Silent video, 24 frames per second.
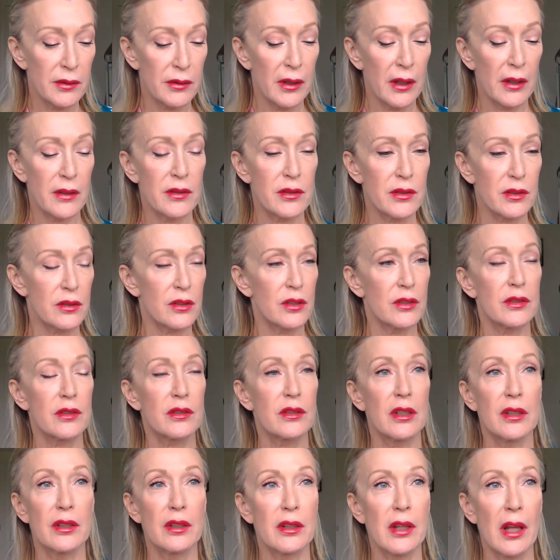That's
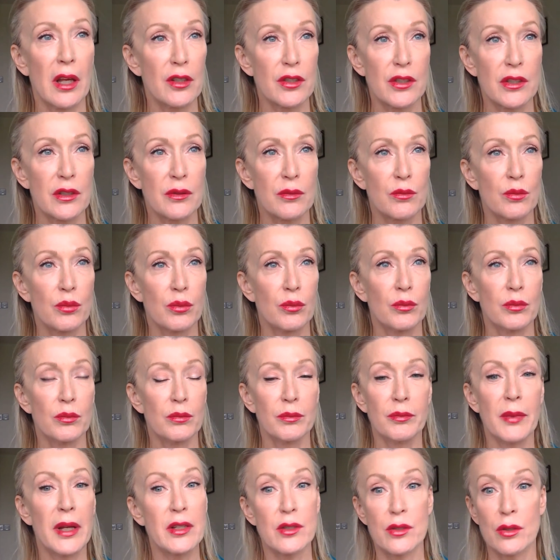just it. That just
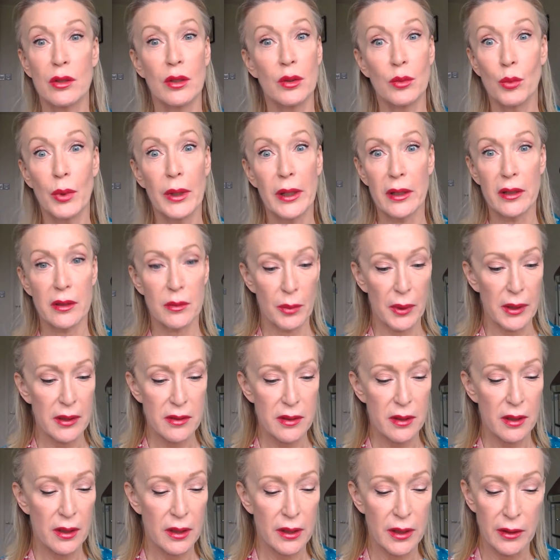makes you look weird
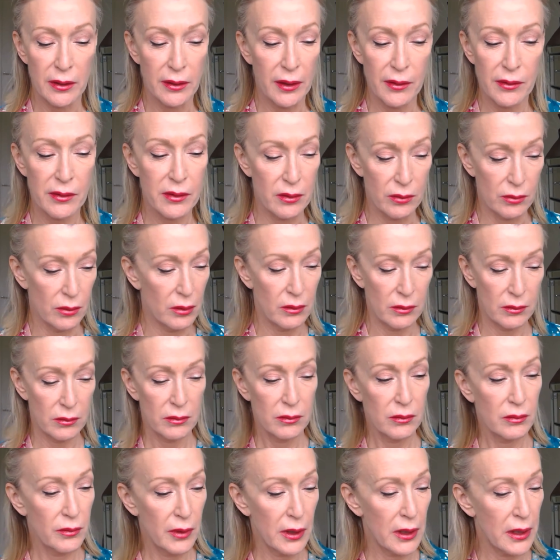basically, and that's not
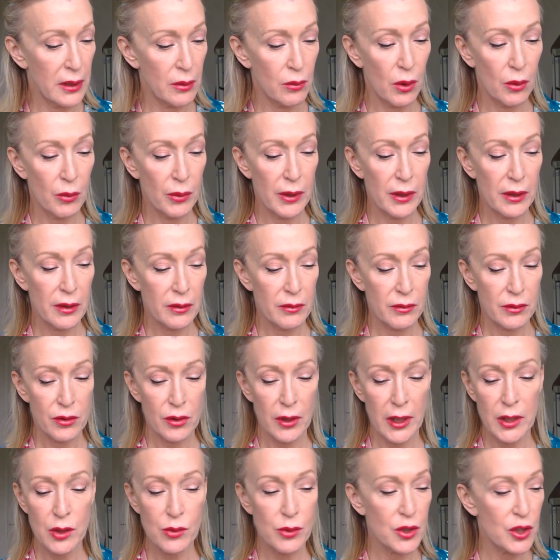really what we're
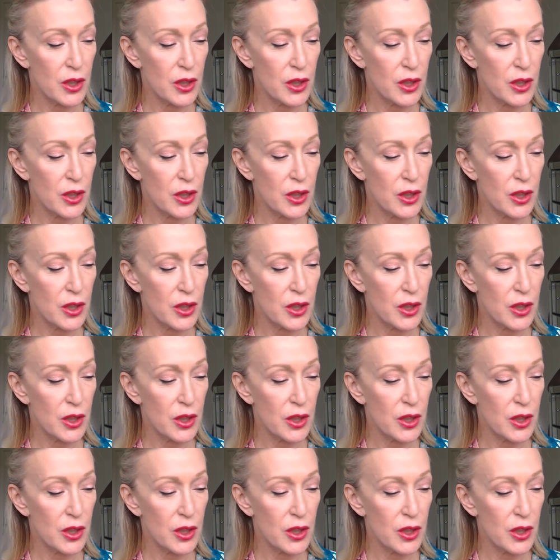trying to